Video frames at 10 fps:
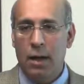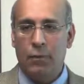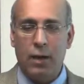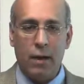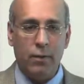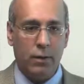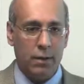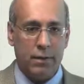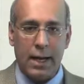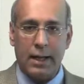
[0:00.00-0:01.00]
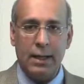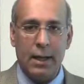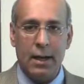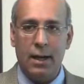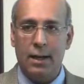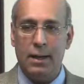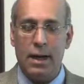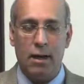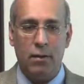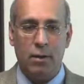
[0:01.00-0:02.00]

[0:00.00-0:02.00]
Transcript: if you have your second eye and now,